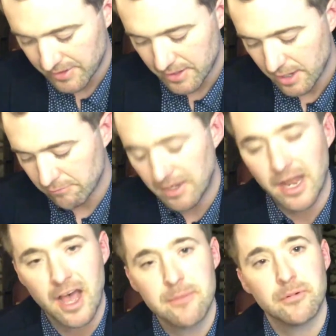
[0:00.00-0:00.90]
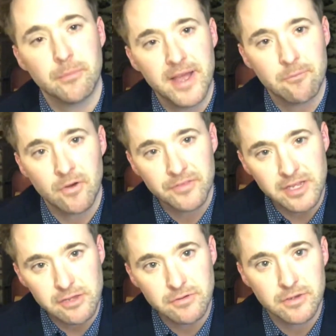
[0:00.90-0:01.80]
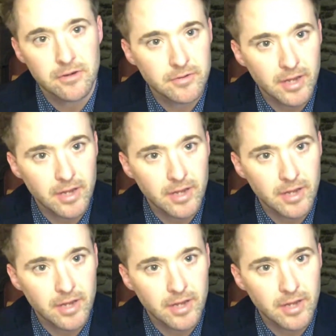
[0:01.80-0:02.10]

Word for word: a reliable pen, one that you could